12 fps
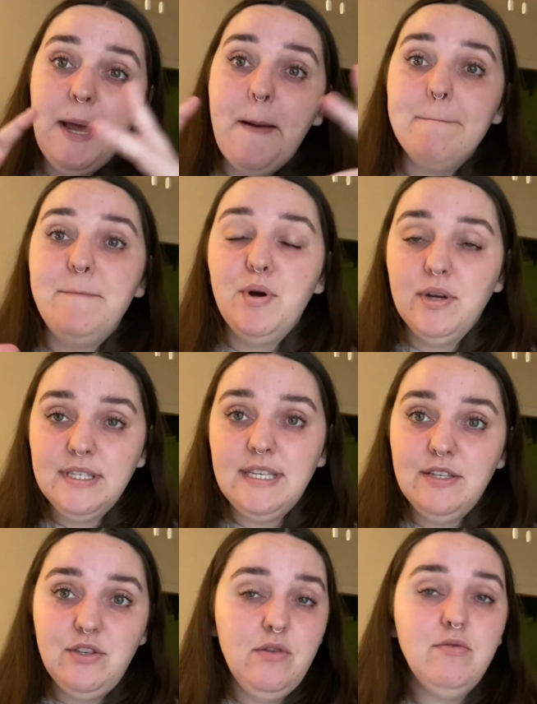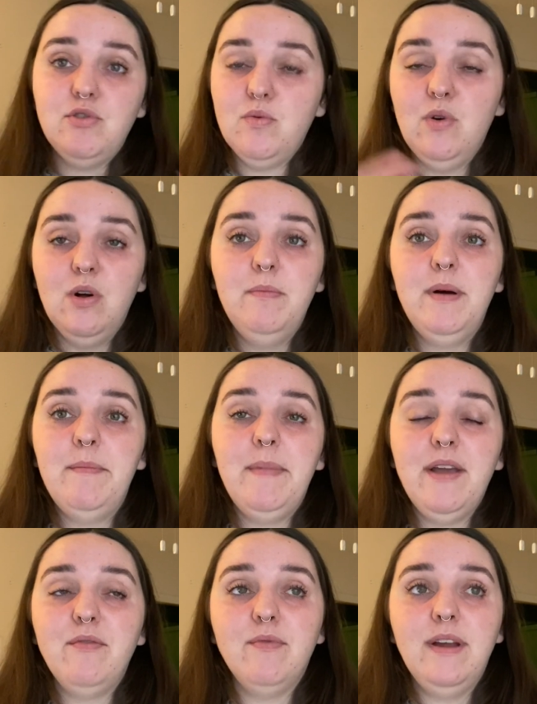books as usual, but
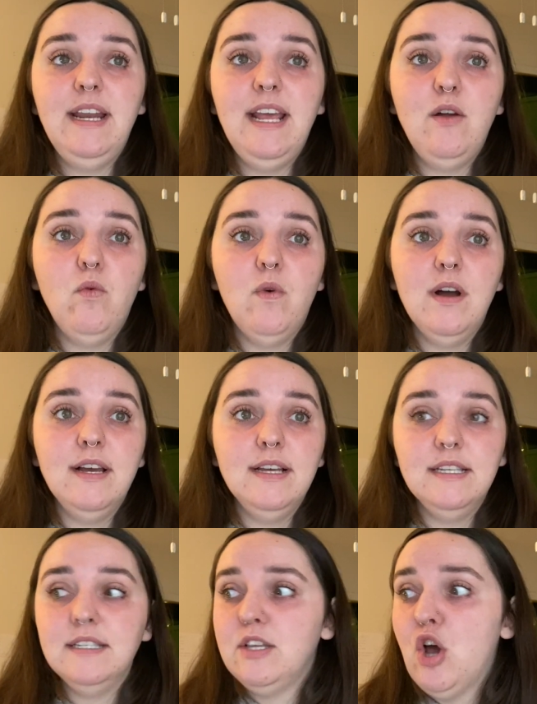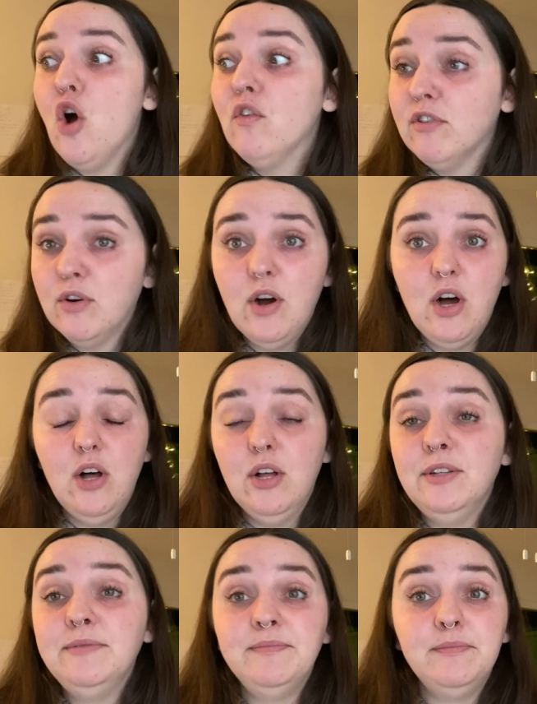my reading was
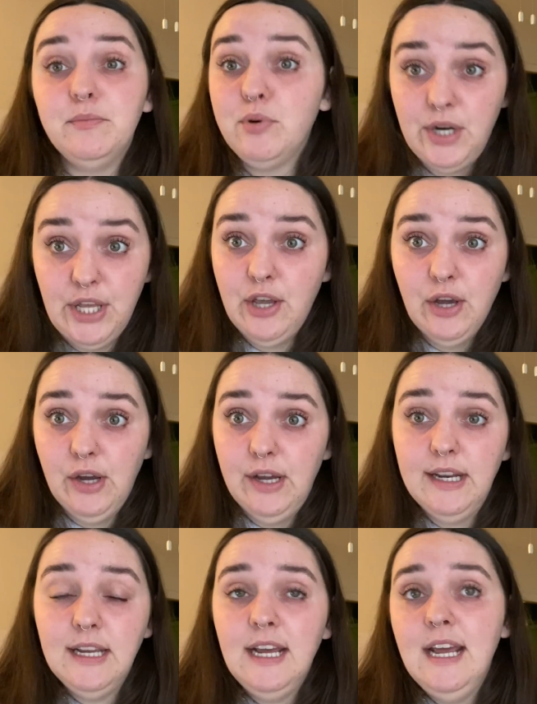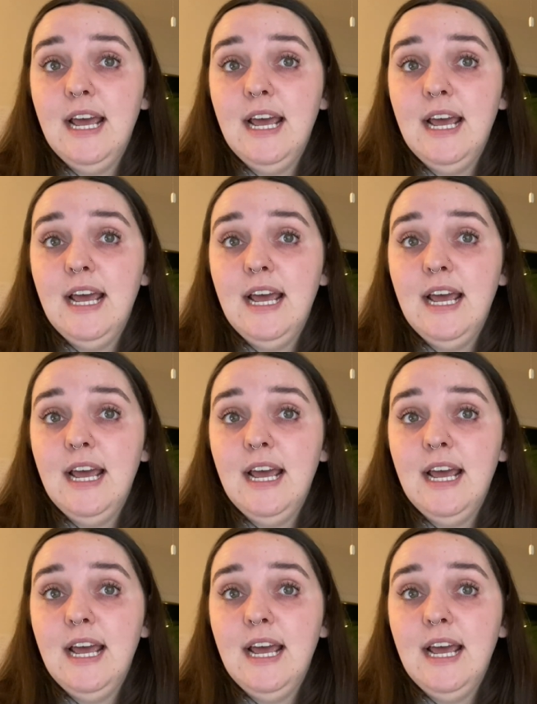overall pretty good.